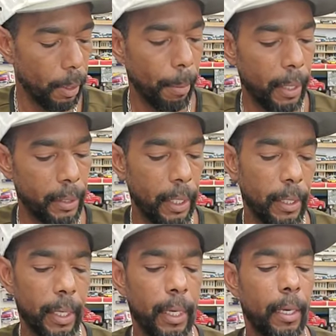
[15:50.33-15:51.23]
The
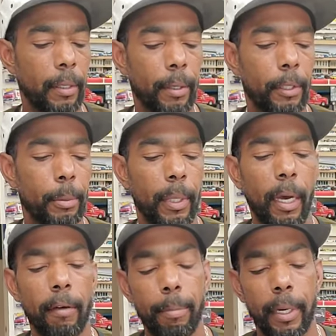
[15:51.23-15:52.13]
Mustang thing kind of throws me
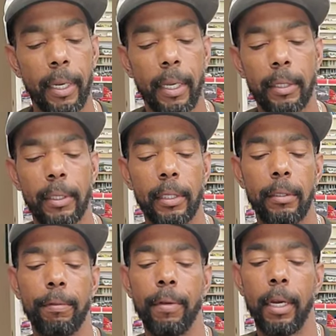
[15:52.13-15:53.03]
off, but I guess
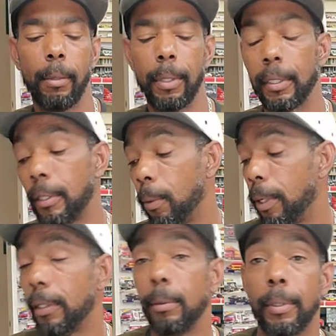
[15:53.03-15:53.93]
that's fair because they
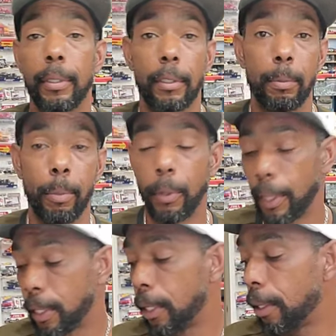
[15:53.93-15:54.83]
want it to be a
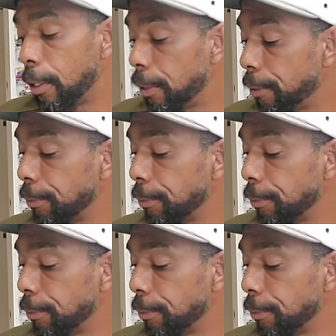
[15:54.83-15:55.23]
sporty car.